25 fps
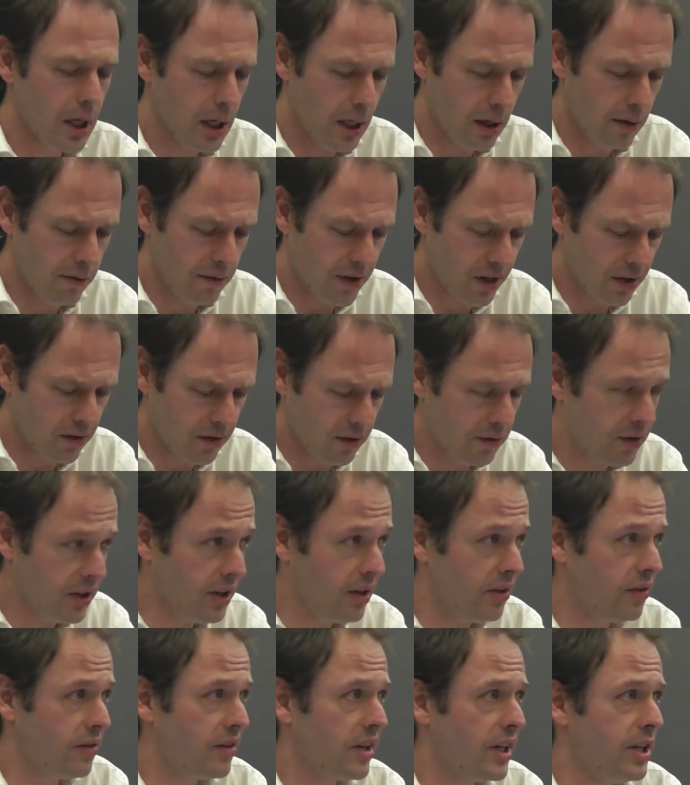In fact, I
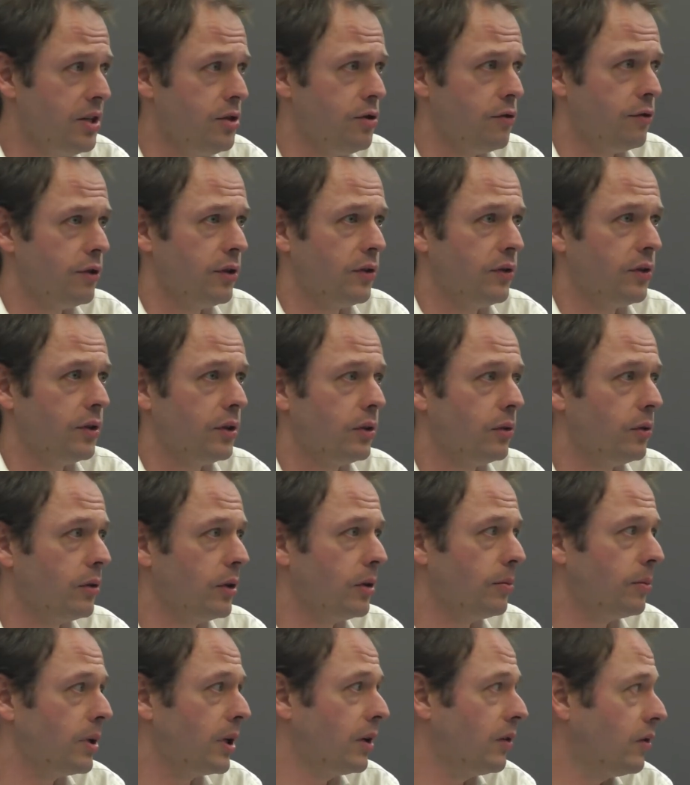think it's dangerous to call
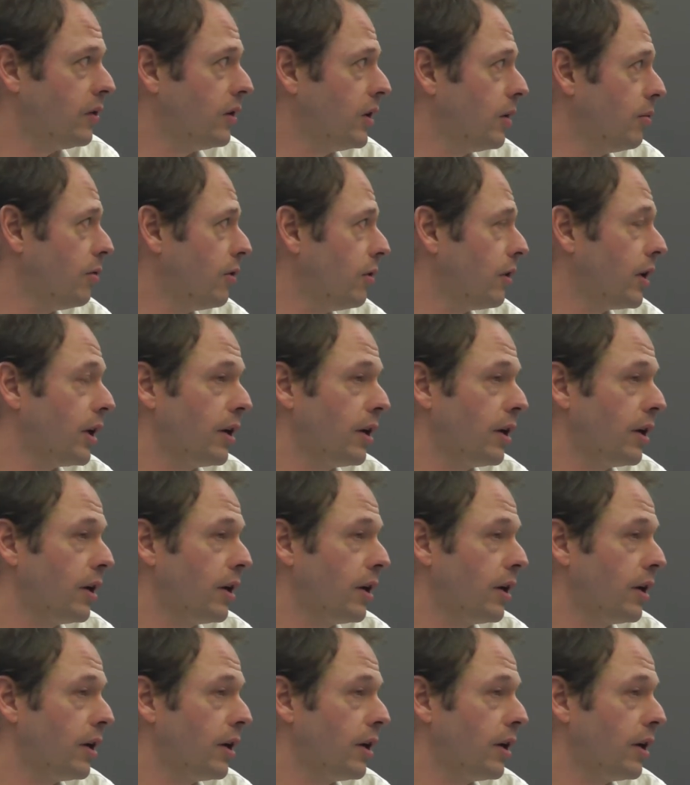it post-liberal.